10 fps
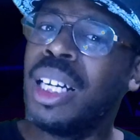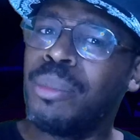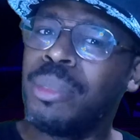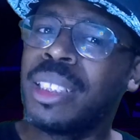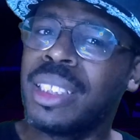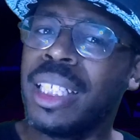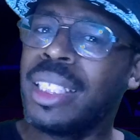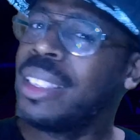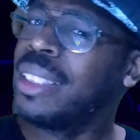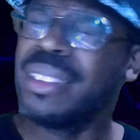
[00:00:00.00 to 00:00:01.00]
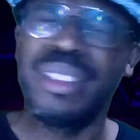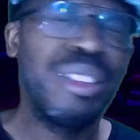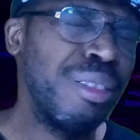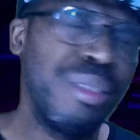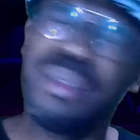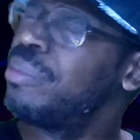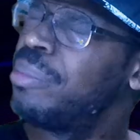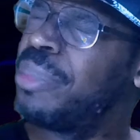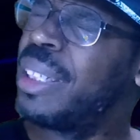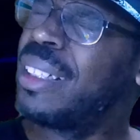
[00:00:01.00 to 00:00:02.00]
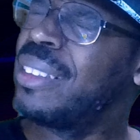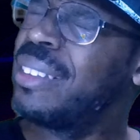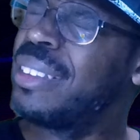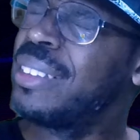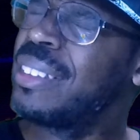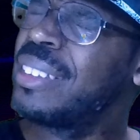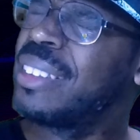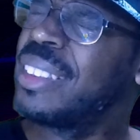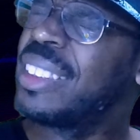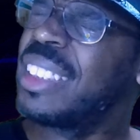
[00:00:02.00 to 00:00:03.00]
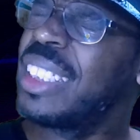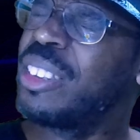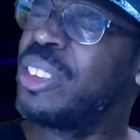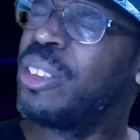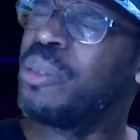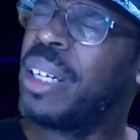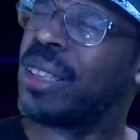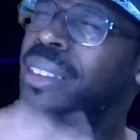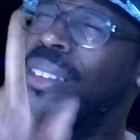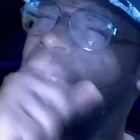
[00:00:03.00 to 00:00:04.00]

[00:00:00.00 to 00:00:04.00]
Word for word: I'm gonna stay. Oh, bad idea. I had to go back